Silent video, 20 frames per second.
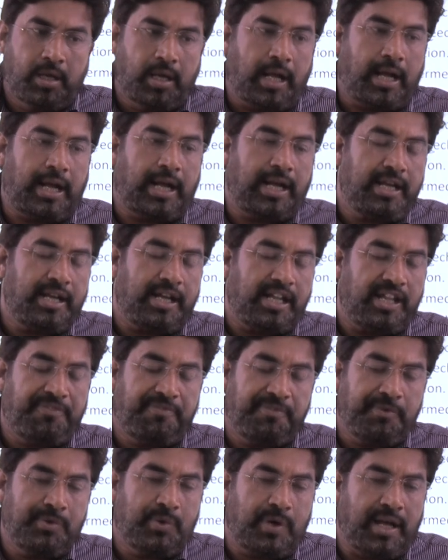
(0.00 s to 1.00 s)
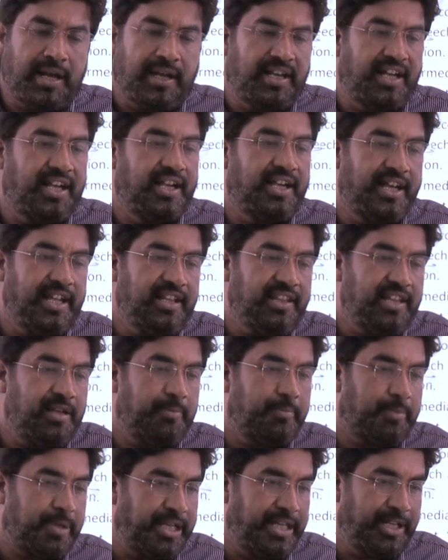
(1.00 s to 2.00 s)
And if you are lending the
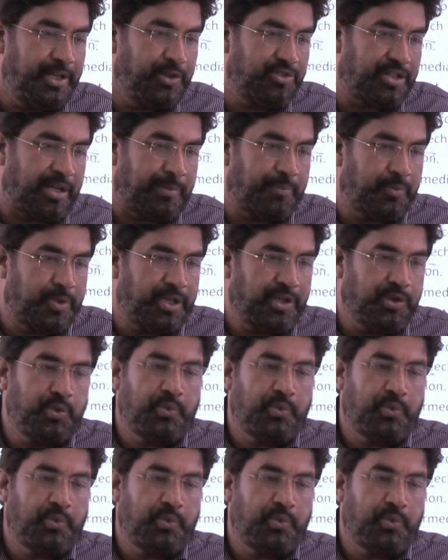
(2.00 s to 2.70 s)
money to someone,